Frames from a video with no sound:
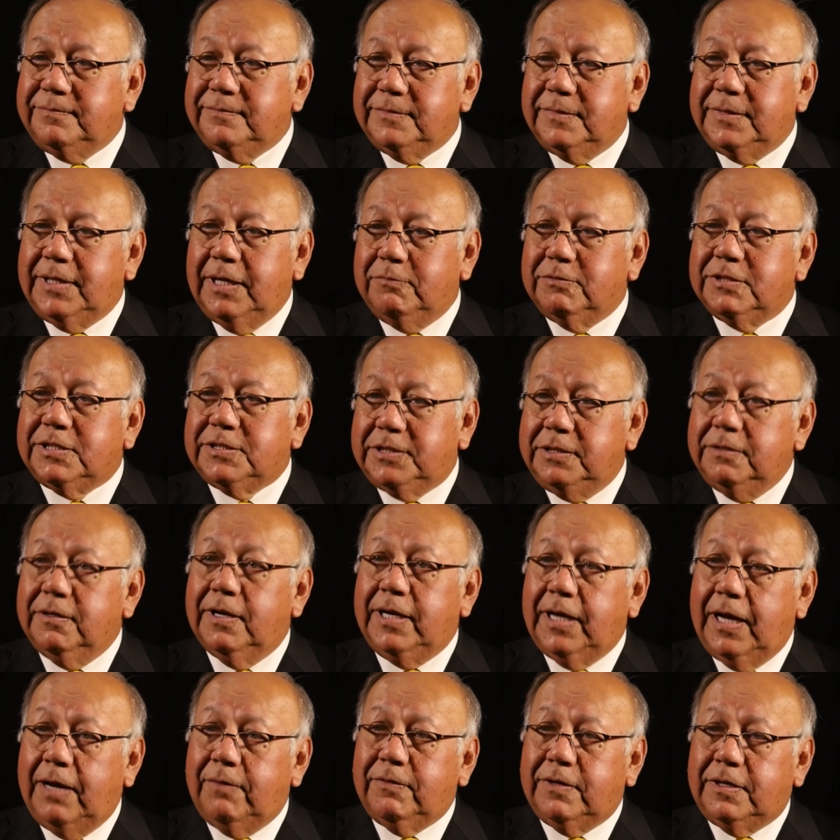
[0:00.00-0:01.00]
They would still
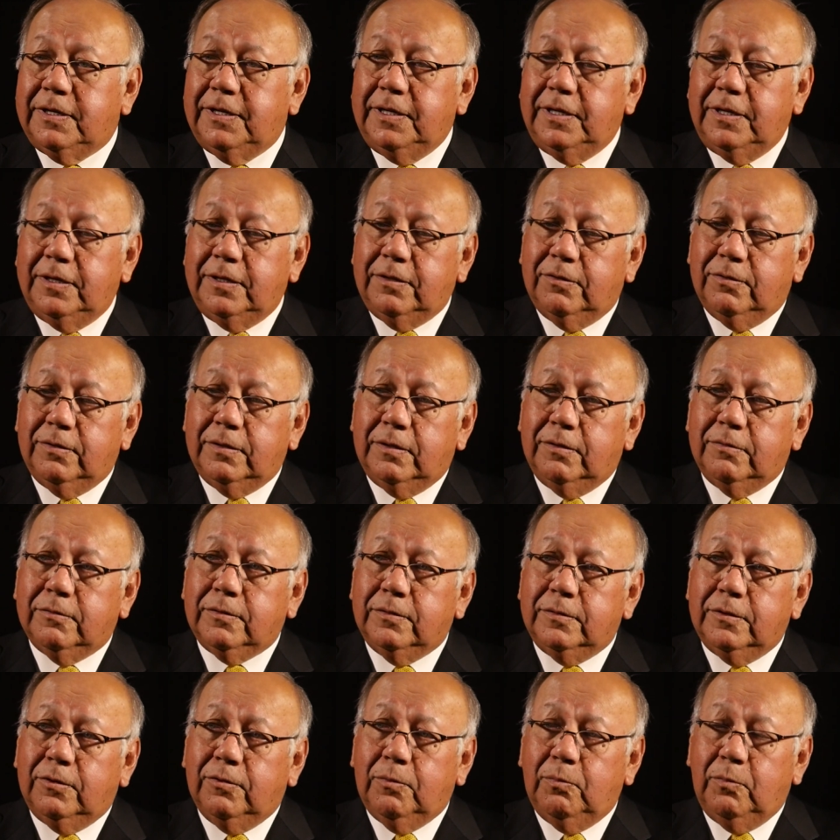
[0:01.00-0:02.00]
have it. The
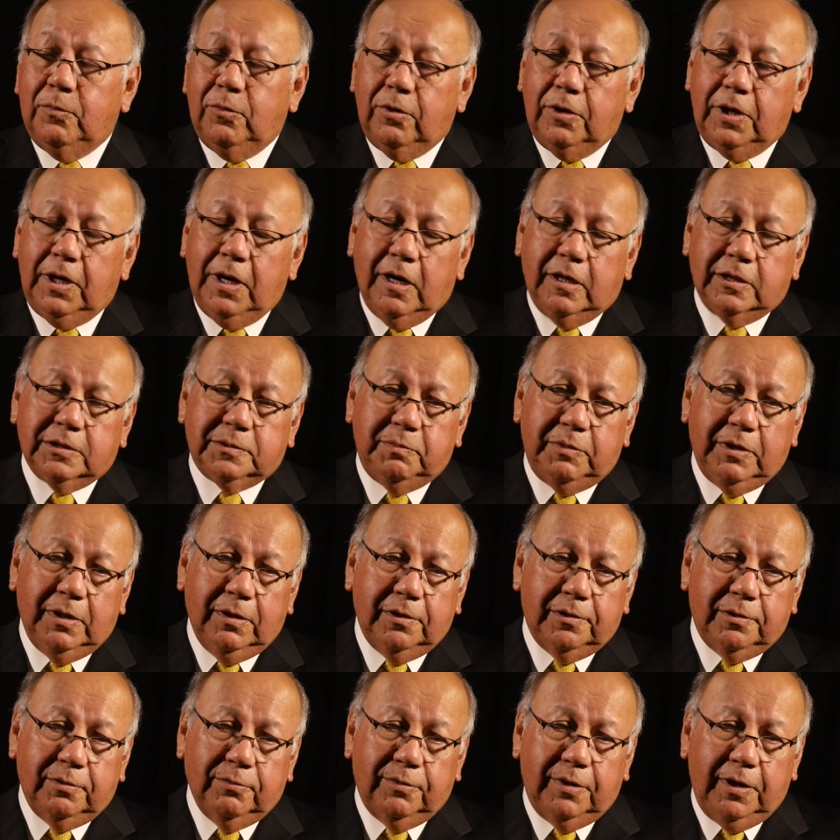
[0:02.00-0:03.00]
Okmulgee
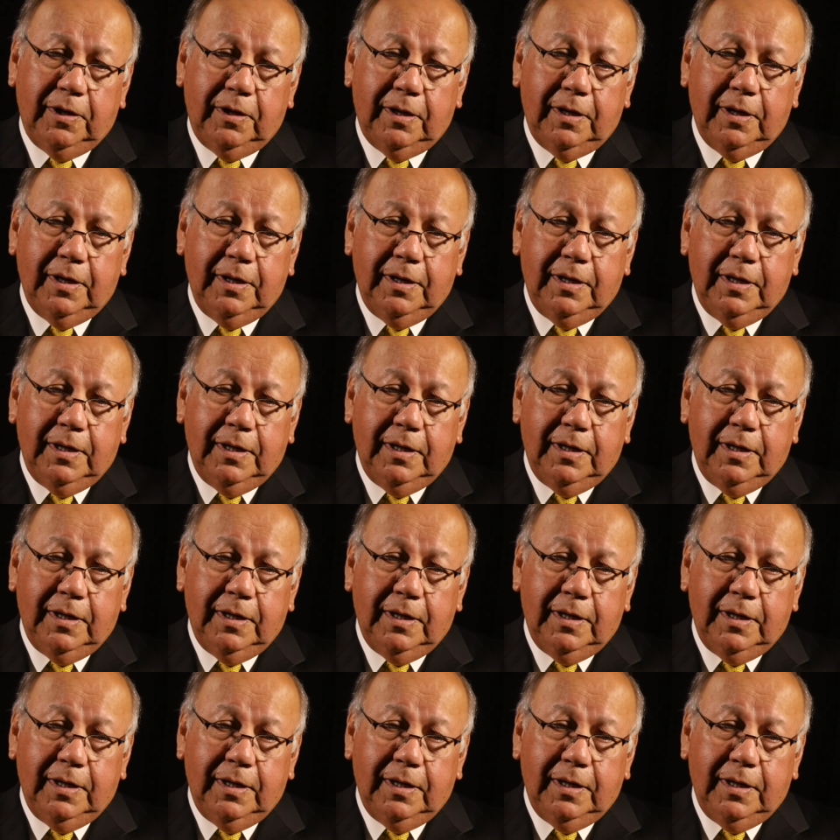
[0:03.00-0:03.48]
Hospital Authority